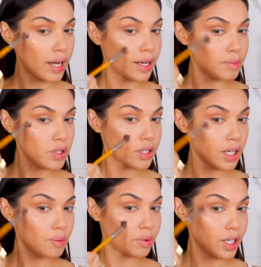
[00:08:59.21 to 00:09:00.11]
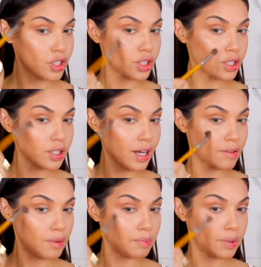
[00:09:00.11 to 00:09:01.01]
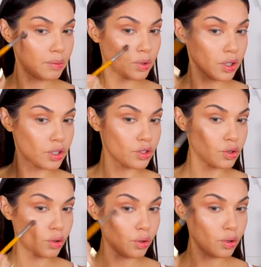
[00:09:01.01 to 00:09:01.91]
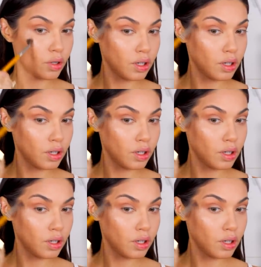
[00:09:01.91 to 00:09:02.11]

I am using a brush just to have a bit more control.